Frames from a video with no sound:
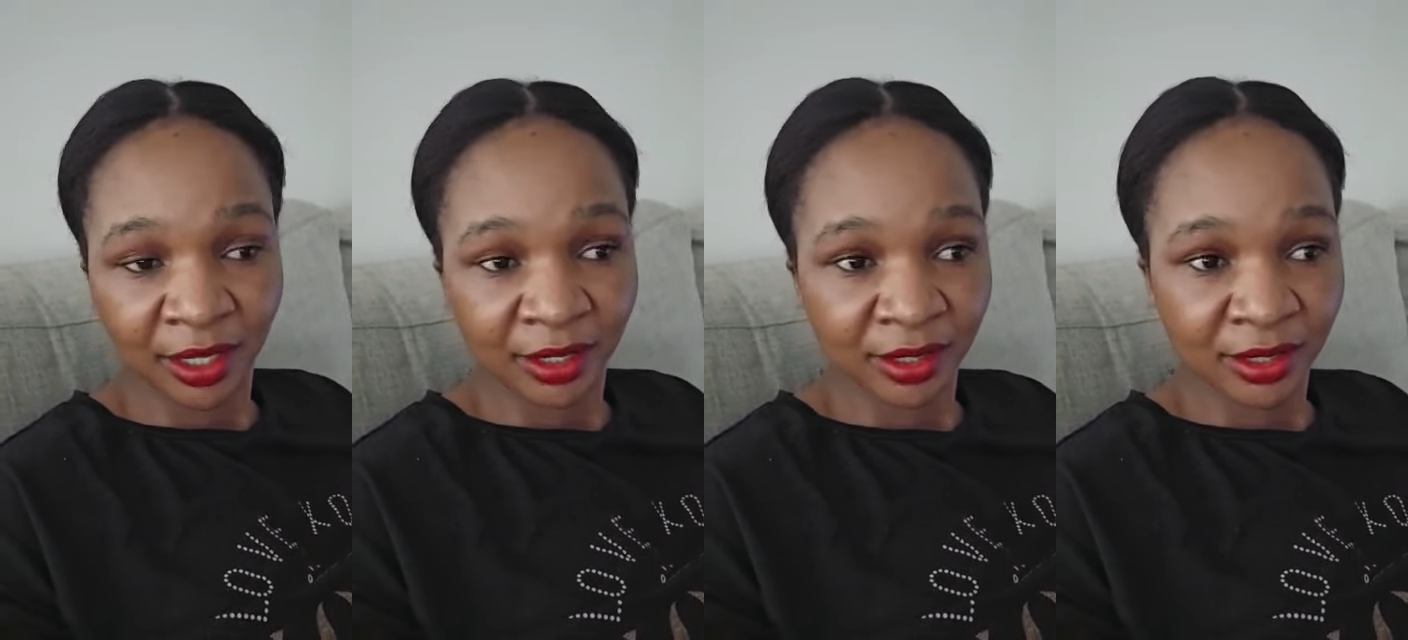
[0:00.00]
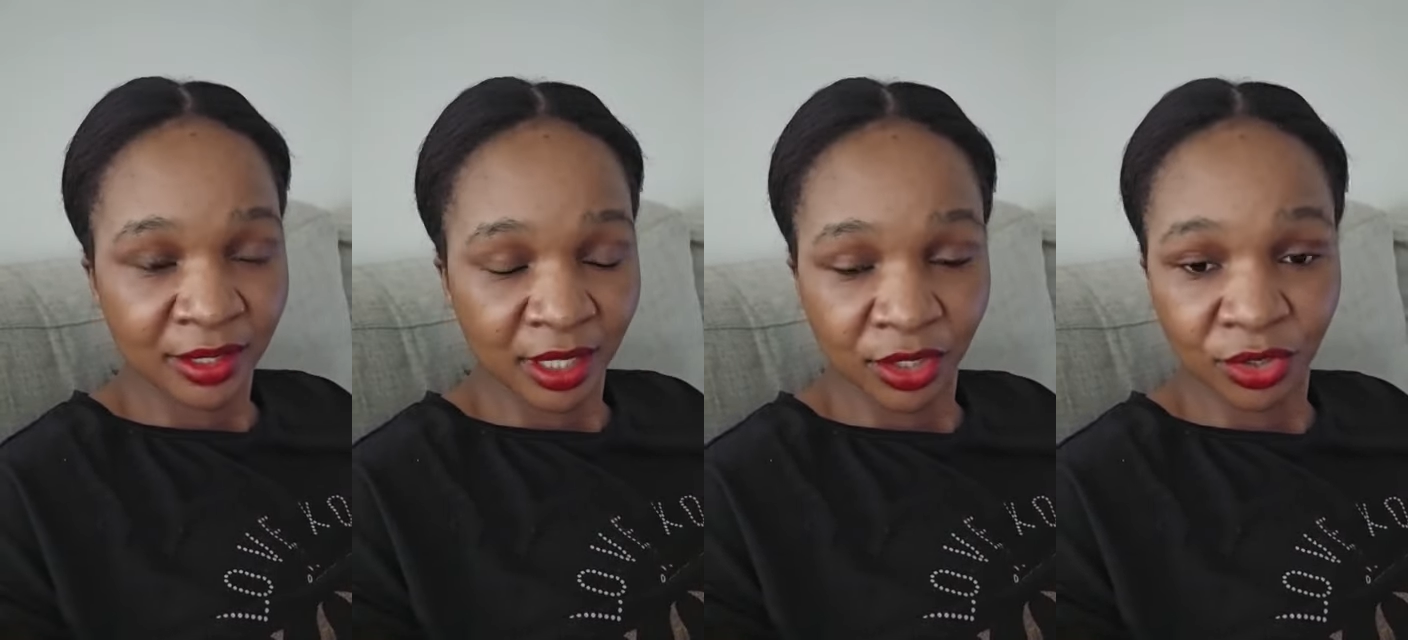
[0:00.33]

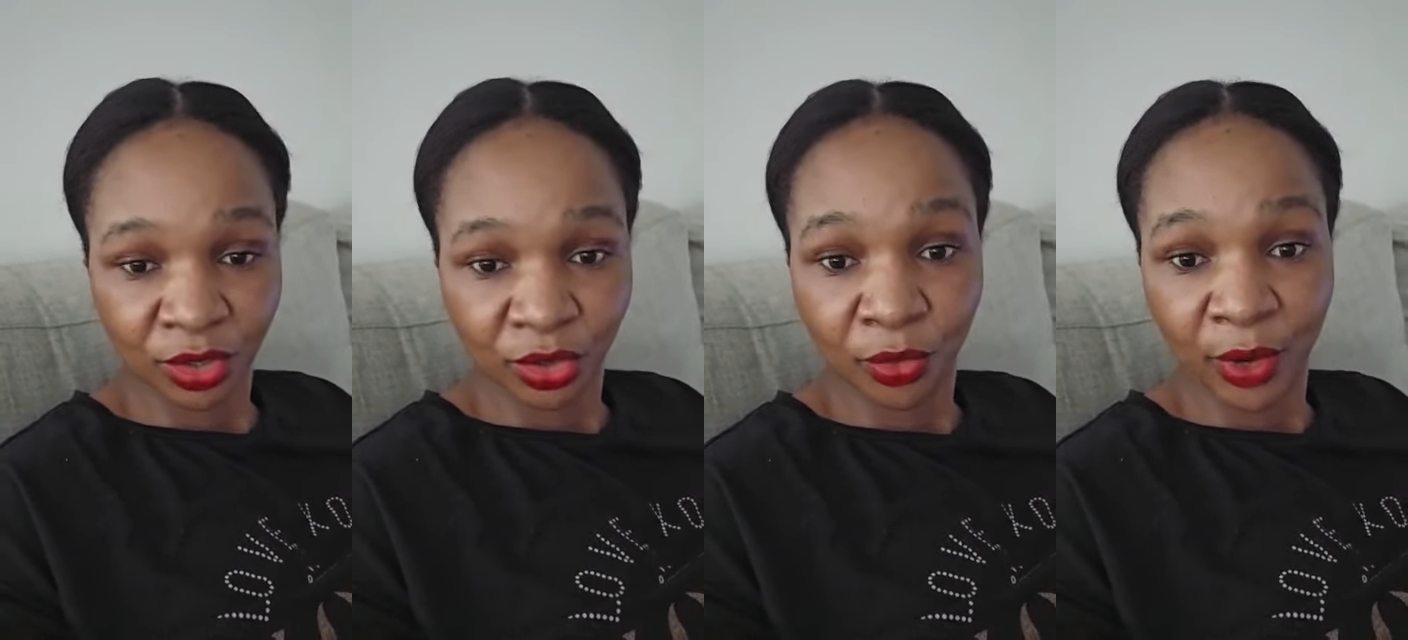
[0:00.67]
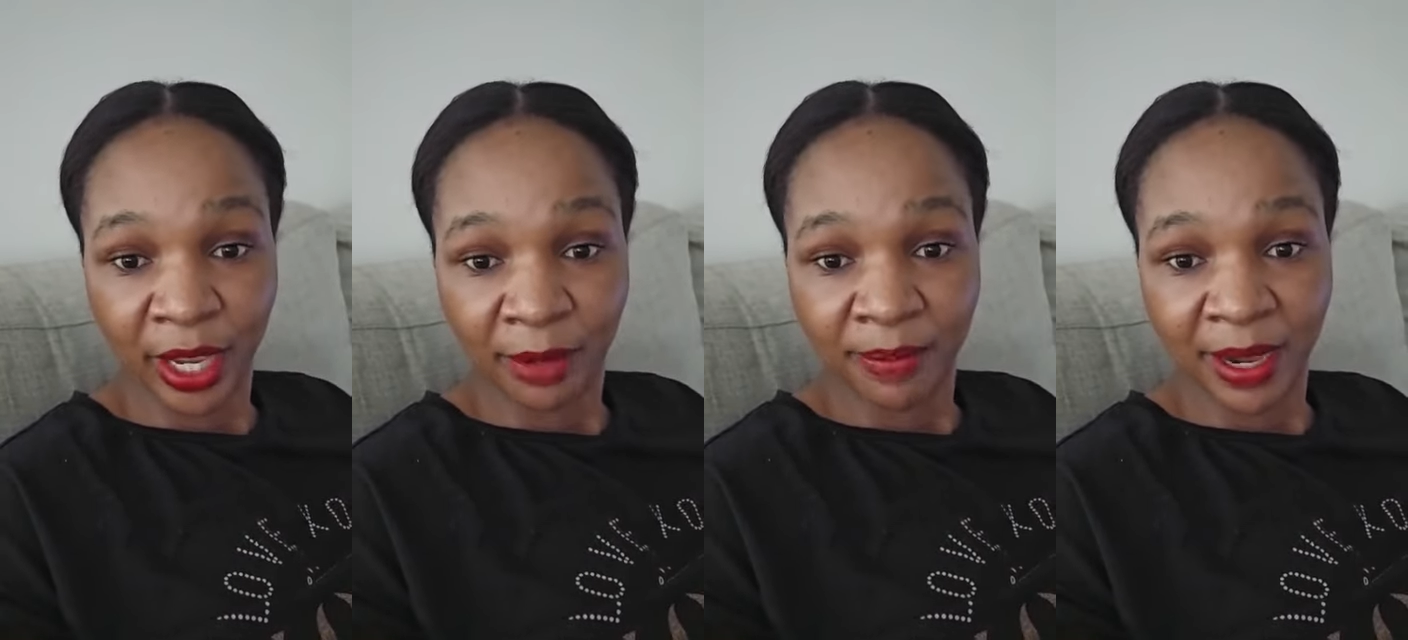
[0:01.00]
session
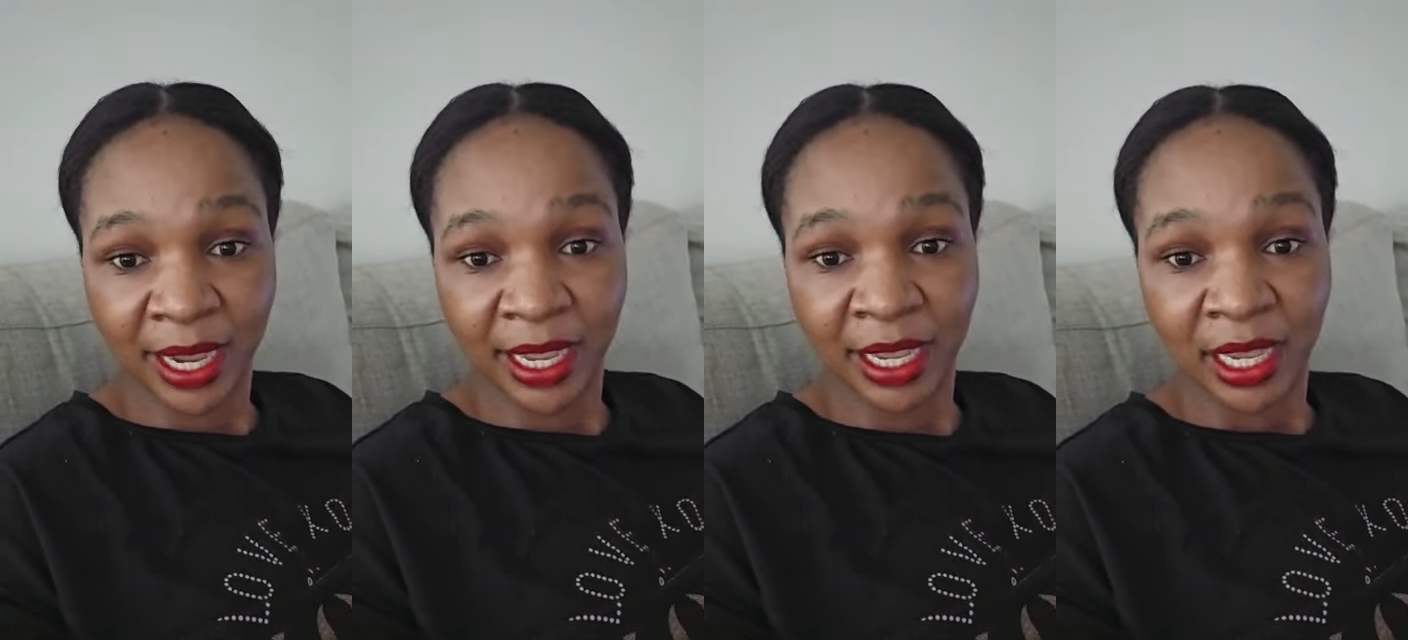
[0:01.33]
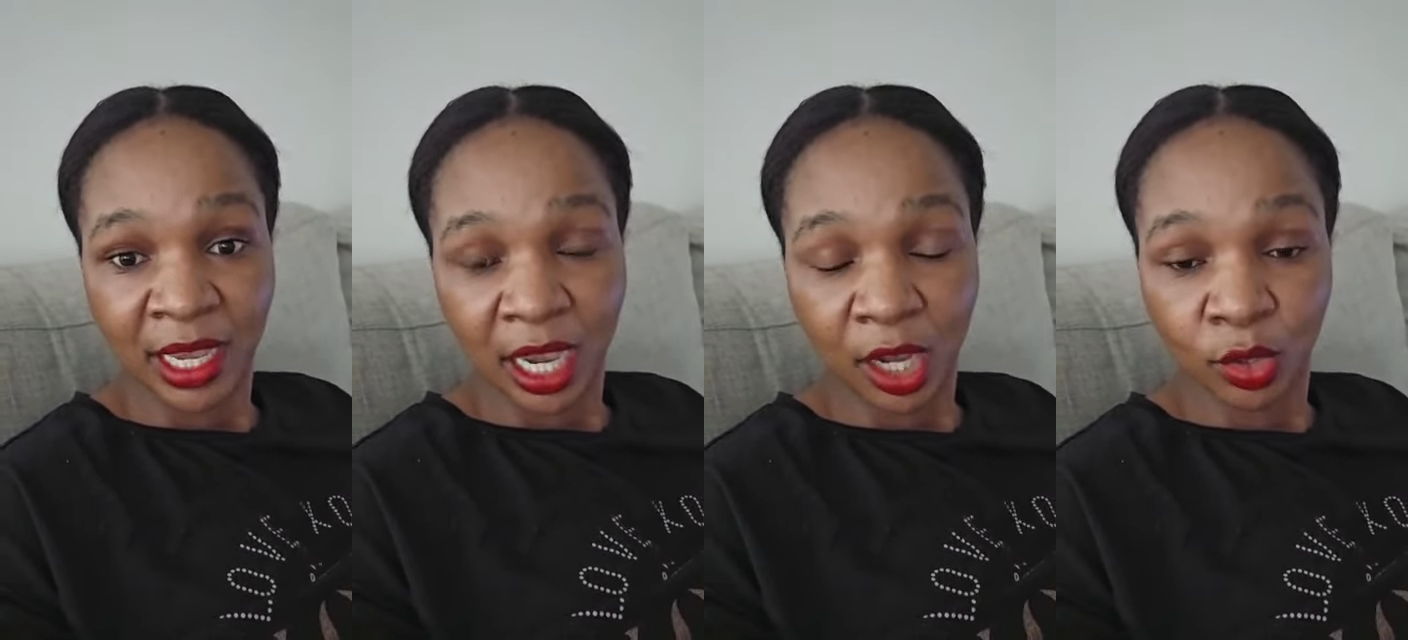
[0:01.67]
whereby
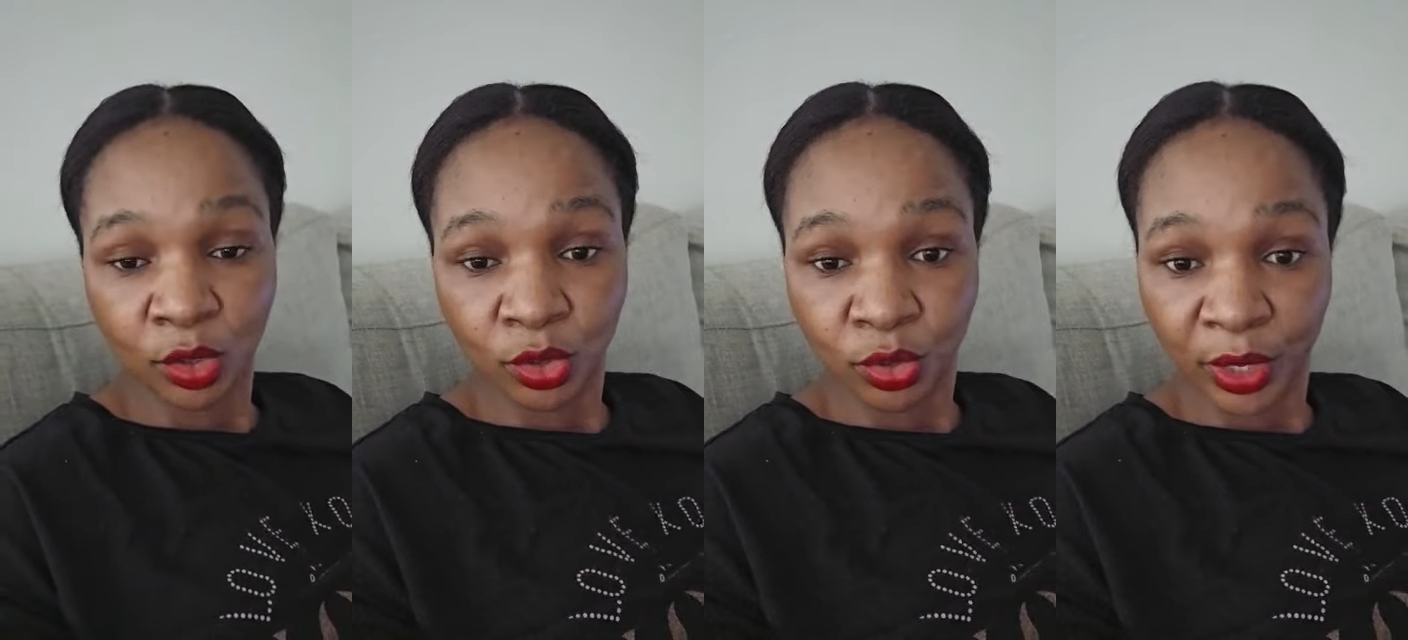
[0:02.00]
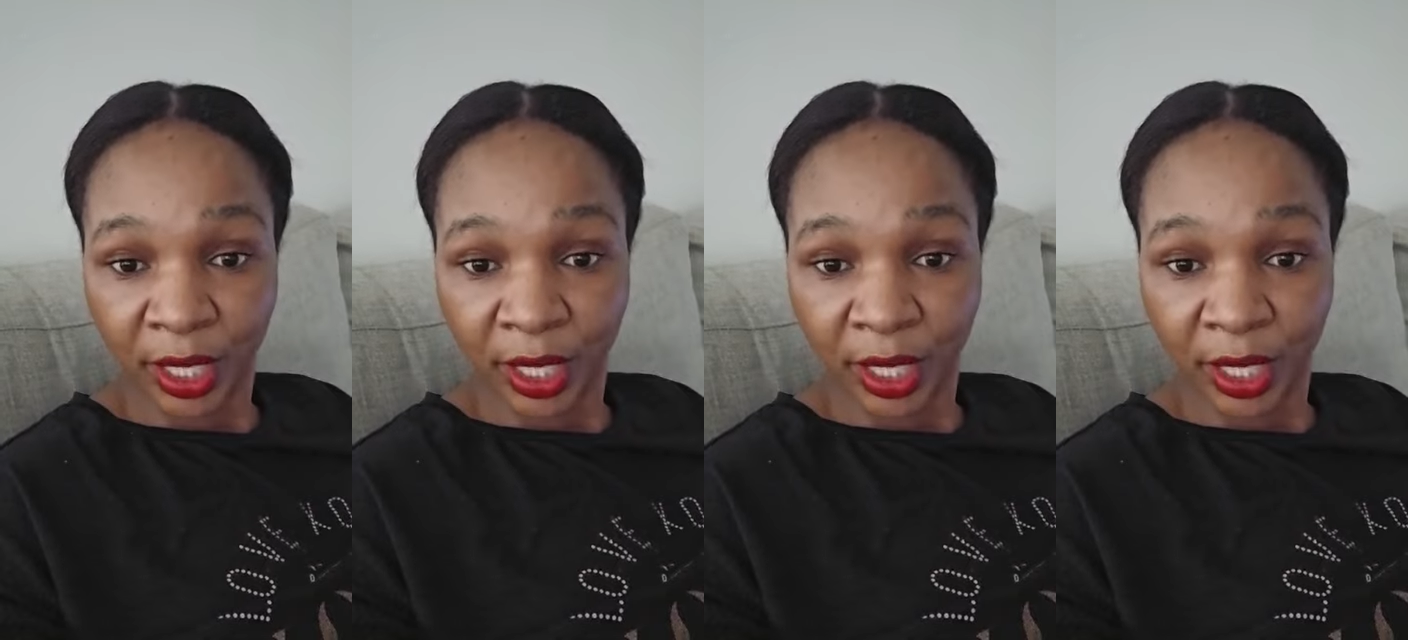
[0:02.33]
I will do